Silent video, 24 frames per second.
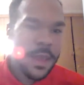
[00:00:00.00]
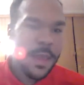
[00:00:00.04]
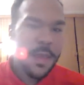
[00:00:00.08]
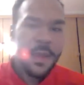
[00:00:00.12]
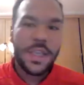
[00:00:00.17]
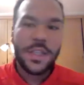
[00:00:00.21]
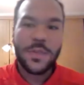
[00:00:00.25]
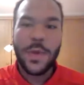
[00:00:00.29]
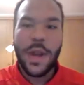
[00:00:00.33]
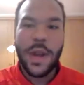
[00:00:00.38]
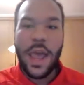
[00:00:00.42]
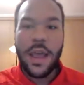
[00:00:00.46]

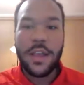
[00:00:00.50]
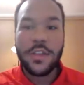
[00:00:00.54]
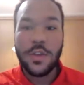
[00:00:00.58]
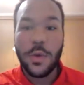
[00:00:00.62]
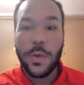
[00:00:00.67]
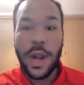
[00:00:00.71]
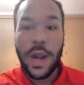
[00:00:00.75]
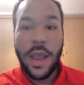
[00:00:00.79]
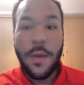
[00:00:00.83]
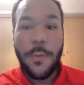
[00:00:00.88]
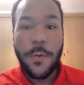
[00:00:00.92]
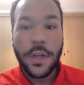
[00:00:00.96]
Because
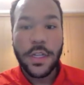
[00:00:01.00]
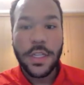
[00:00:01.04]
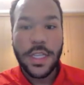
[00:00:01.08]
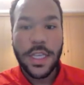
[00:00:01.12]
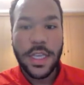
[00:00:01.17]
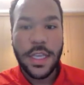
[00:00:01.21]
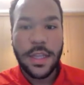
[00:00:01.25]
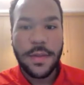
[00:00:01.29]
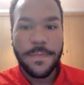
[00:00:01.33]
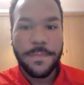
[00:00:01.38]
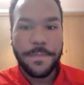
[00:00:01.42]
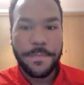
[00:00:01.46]
when I worked
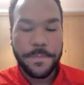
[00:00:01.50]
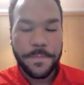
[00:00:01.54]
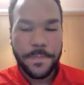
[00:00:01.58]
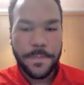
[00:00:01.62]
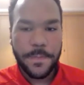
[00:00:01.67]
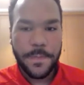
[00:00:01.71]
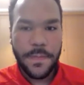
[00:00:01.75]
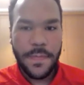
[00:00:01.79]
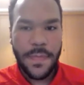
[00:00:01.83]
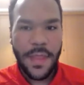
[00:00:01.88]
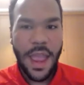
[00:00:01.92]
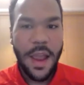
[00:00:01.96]
in
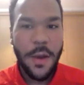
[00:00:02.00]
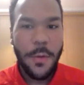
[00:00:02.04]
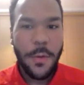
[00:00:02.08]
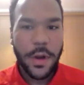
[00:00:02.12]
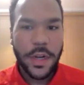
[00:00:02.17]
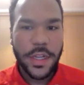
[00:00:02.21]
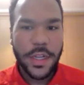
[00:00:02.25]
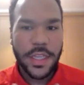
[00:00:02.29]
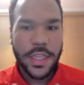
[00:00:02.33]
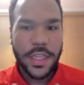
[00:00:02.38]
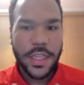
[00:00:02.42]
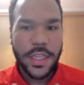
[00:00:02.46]

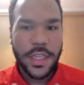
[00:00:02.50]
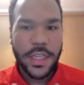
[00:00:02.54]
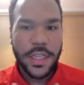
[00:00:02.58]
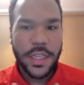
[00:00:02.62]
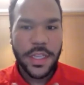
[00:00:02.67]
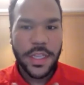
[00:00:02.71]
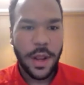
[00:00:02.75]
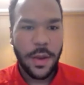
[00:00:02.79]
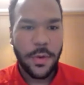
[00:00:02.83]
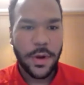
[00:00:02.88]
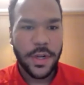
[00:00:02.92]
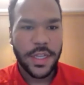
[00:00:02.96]

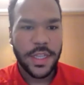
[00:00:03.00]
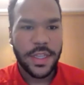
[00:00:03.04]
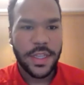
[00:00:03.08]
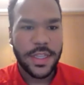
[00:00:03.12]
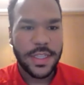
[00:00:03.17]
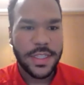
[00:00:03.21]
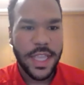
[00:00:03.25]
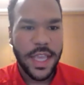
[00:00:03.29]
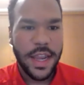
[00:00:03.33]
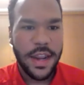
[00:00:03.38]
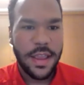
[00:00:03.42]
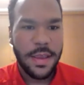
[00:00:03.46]
the
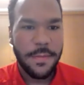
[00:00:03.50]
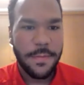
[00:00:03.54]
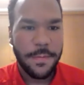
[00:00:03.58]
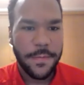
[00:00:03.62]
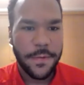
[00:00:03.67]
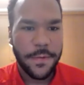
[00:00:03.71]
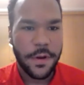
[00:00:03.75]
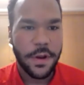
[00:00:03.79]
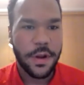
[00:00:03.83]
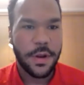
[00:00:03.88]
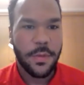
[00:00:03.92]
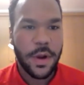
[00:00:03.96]
Senate
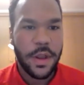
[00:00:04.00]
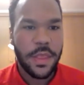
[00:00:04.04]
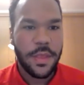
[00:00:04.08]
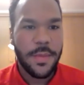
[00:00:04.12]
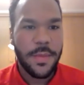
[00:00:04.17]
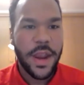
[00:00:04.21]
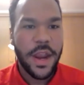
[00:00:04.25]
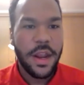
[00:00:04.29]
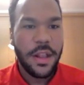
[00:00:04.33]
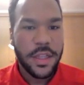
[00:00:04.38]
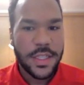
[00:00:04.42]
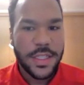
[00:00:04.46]
for one of the
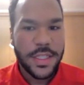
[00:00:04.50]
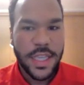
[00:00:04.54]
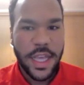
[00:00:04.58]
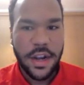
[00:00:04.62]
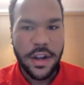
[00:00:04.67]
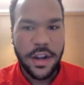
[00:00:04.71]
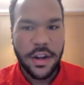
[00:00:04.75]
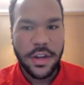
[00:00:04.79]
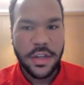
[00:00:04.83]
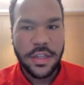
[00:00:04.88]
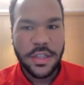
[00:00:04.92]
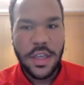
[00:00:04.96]
Maryland
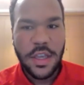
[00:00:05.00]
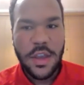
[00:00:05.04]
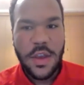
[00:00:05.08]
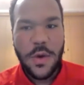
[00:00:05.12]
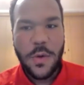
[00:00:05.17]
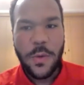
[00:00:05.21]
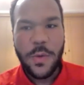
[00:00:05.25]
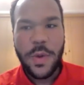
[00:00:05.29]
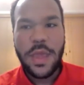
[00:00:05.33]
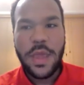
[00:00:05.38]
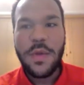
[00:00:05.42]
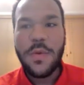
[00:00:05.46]
senators,
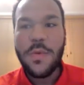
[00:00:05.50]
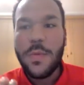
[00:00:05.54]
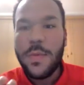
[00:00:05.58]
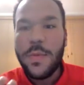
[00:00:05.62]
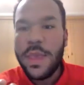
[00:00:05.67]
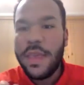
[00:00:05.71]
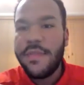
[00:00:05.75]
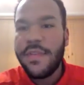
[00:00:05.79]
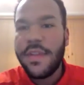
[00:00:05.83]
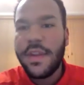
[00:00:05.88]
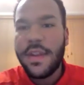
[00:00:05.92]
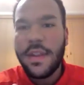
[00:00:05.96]
we
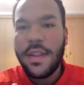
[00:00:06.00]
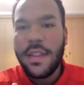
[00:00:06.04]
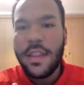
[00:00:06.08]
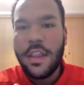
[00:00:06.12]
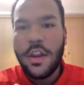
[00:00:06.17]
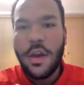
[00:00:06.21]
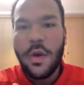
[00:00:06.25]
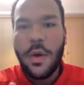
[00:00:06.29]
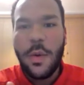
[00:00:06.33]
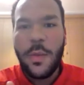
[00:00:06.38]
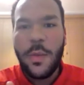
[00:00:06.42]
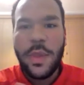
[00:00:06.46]
even,
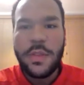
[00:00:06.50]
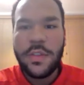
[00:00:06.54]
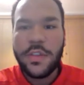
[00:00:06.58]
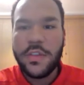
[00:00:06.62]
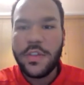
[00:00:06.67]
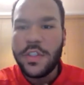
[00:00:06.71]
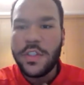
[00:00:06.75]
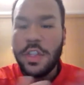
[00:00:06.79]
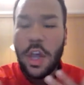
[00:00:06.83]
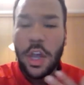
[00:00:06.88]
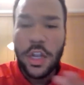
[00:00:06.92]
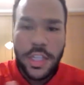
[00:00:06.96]
we
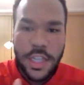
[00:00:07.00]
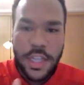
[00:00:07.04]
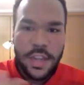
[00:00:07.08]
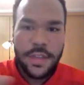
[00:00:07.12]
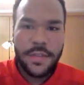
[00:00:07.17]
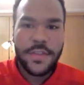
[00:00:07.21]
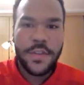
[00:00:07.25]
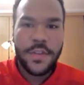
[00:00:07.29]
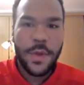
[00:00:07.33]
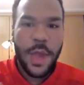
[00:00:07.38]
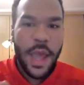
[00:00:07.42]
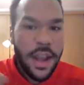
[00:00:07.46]
just talked to
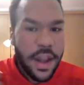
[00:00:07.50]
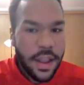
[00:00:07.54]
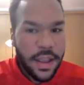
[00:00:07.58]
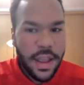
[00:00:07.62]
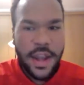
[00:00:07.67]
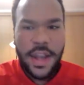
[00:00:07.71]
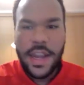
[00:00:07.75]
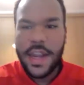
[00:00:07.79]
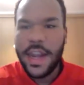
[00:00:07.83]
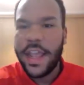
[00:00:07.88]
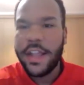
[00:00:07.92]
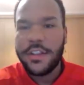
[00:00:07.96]
different, so I
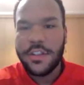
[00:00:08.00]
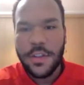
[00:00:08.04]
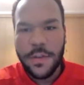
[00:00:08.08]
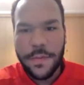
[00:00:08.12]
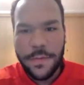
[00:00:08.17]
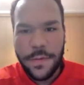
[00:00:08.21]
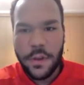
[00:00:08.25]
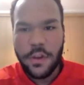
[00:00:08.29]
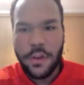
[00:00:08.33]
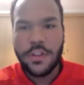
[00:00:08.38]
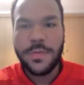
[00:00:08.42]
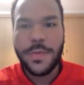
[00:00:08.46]
didn't answer the
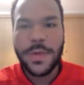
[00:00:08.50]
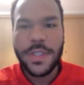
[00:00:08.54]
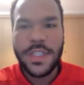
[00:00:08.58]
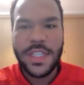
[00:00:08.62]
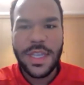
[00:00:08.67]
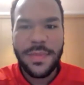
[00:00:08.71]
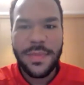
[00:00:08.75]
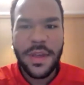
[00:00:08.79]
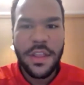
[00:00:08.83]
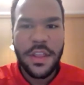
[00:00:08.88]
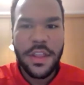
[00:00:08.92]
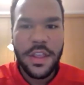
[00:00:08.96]
phones, but
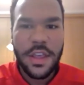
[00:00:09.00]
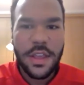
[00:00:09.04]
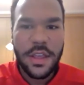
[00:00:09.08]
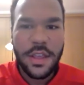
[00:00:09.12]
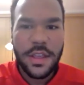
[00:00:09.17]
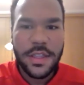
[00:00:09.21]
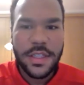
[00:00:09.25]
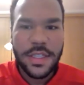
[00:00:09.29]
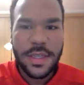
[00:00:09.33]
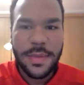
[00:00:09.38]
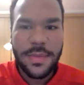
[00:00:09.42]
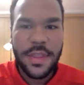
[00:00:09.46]
some of
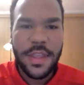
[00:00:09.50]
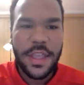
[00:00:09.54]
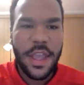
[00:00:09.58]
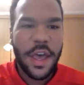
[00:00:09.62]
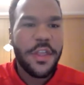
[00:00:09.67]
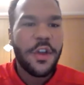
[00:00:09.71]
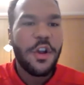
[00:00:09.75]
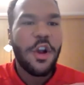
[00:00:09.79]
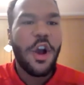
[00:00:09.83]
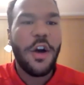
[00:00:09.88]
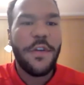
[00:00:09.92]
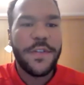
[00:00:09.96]
the
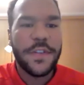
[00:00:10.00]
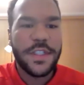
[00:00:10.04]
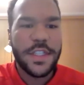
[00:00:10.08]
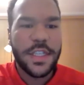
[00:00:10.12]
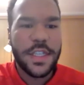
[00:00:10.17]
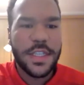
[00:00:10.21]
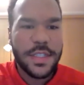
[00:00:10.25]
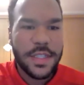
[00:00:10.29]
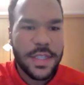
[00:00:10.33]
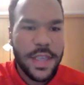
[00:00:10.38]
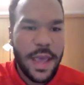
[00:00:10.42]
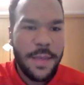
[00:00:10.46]
other
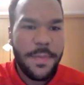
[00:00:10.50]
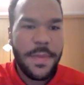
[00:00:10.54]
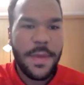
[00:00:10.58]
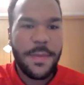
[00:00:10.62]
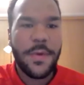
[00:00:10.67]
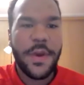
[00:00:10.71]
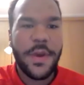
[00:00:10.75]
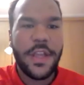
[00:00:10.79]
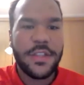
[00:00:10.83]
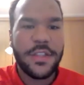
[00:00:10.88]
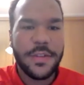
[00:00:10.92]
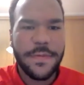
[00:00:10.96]
offices had
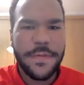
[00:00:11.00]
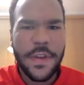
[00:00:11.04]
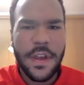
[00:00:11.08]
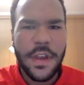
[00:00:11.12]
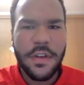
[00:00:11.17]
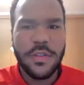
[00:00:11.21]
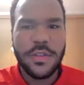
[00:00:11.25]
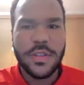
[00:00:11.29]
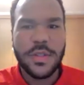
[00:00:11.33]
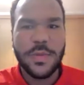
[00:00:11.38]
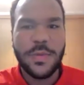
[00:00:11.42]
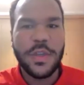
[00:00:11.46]
people answering
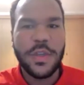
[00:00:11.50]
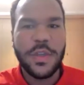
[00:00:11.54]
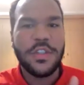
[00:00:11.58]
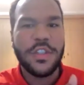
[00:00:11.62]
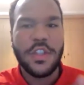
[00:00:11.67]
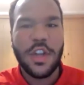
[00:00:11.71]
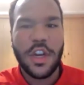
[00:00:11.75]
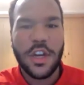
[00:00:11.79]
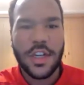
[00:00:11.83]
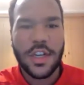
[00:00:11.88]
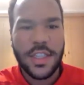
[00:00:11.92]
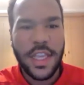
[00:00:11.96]
phones, and we
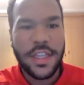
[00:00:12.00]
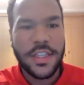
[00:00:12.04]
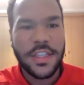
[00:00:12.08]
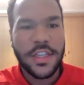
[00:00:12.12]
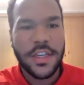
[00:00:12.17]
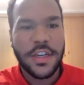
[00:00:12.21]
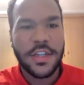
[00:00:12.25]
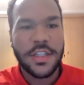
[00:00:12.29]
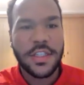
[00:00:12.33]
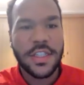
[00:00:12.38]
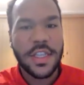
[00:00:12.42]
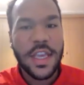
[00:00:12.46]
used to talk to
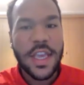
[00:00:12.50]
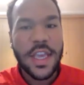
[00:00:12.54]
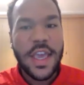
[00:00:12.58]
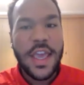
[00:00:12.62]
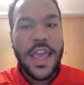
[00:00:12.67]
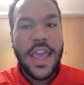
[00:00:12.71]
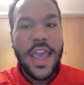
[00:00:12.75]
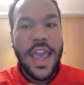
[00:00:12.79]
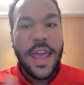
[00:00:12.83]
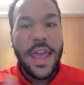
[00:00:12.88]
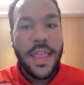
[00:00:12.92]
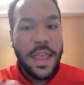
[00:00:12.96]
interns,
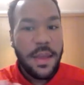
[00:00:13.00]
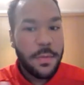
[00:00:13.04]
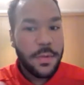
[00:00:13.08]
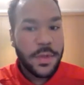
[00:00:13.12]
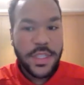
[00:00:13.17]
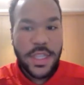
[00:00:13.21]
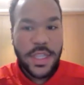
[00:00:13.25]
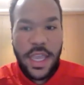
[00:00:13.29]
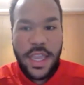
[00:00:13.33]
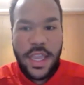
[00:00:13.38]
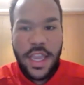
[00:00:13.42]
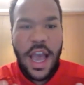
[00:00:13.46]
and they would
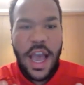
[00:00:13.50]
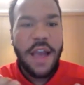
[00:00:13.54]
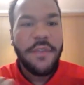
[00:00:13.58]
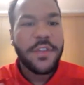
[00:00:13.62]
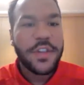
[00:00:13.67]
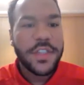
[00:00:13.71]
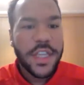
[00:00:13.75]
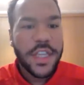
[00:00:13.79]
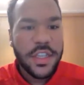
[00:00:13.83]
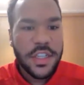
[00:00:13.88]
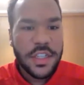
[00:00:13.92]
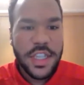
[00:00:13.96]
say
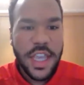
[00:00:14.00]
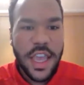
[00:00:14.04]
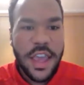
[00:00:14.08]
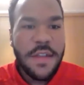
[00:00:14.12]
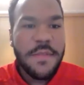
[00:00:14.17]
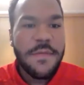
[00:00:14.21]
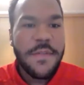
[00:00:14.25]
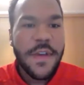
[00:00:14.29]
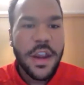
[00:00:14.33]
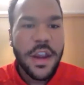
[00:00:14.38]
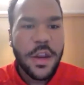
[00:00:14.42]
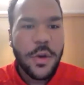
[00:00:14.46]
conversations
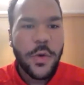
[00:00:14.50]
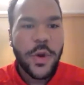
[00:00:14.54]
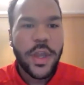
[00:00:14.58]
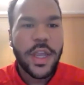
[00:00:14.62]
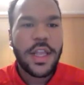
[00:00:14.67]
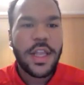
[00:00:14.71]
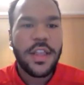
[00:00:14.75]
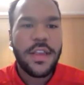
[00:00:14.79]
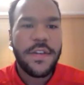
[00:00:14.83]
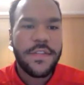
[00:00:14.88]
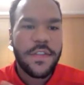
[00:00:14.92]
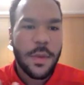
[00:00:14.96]
end very
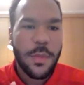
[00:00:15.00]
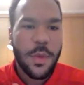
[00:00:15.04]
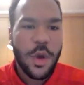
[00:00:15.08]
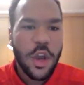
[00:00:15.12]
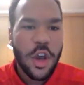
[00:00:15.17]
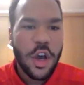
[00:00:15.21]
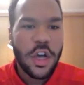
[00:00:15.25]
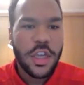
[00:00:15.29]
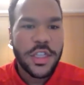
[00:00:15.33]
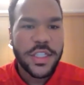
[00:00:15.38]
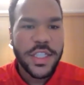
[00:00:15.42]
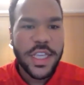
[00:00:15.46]
quickly if someone
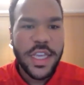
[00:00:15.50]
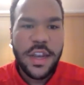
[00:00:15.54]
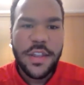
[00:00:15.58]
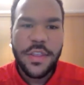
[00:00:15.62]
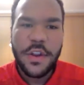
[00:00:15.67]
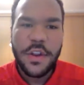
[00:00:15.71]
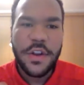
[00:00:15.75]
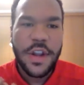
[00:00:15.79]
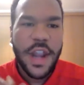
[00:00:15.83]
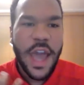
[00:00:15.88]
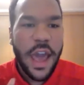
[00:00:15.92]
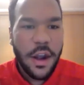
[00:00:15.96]
calls in and they're
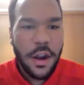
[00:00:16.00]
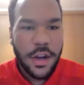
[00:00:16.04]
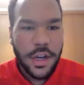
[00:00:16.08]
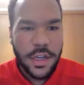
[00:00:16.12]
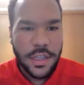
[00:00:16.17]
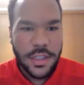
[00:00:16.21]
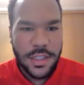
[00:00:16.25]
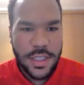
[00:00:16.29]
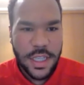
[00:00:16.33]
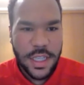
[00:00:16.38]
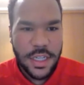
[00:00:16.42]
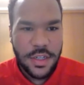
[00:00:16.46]
not our
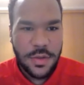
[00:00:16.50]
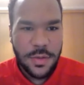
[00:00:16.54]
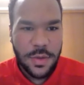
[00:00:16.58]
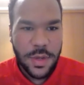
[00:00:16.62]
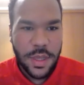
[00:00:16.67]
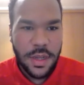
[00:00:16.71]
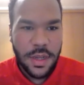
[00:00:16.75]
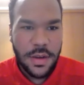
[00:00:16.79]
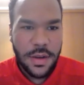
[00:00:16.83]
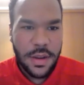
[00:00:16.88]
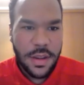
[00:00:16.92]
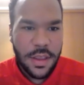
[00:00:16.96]
constituent,
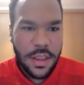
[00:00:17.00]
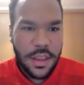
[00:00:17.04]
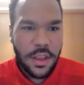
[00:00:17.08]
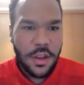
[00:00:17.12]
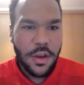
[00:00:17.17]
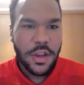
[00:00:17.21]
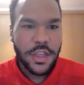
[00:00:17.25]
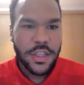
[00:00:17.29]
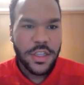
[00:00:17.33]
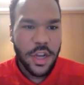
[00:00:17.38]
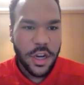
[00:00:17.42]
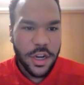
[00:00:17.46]

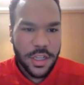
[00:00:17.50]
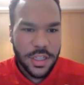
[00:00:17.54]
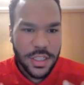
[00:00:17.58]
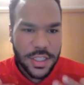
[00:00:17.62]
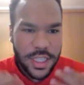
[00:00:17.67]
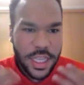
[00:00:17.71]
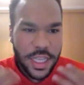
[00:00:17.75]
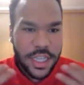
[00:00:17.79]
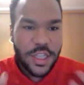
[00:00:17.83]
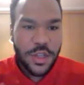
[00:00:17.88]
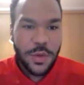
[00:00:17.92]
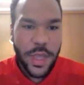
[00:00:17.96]
because our
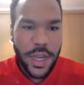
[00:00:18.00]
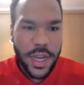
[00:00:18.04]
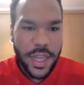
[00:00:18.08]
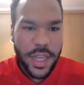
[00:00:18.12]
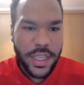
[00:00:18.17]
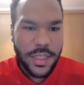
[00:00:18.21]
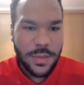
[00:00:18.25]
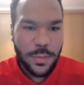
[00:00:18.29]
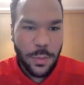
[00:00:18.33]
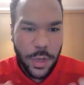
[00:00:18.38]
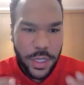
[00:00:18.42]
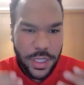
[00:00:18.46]
constituent
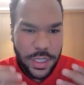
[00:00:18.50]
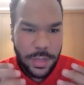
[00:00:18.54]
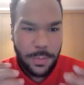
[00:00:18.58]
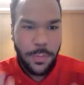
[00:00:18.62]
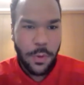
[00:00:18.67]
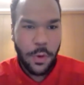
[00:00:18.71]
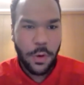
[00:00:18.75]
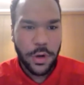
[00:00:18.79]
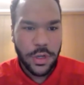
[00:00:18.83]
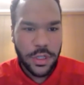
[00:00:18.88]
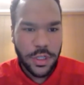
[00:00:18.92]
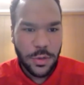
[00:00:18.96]
is what's
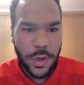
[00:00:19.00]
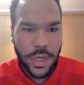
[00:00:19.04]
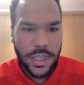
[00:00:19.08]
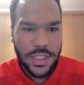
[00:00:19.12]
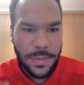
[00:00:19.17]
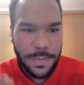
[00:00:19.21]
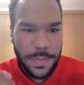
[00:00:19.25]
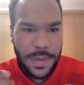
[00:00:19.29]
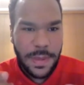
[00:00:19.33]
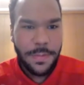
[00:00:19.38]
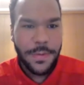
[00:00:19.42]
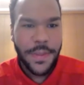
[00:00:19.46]
important to us.
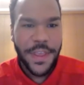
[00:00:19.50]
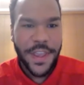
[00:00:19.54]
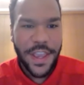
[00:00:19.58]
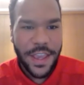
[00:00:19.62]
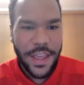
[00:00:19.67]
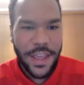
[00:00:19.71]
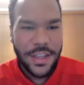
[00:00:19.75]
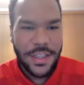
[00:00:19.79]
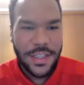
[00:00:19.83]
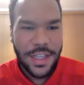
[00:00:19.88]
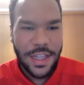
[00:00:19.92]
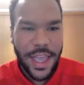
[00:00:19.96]
The people that get
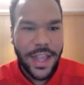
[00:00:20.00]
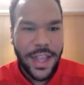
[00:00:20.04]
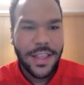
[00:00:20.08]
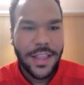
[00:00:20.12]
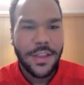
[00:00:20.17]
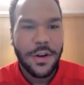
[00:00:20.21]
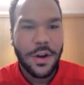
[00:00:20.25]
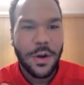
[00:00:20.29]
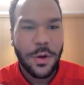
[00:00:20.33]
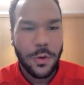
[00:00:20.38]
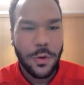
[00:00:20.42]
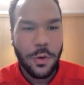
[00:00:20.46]
us elected
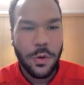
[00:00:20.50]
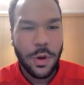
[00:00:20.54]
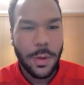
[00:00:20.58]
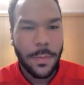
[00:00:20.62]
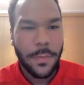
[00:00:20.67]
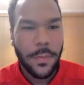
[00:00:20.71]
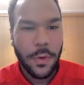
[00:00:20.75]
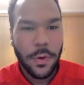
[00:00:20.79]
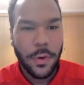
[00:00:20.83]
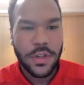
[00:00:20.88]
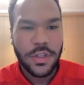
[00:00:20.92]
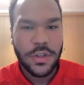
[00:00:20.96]
are who are
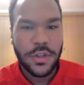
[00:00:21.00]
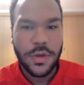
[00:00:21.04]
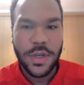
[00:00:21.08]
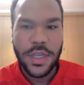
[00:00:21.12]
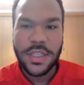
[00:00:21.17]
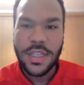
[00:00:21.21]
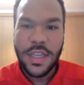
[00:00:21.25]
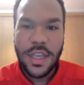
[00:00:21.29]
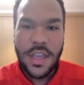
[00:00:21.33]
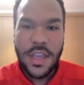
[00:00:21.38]
important to us.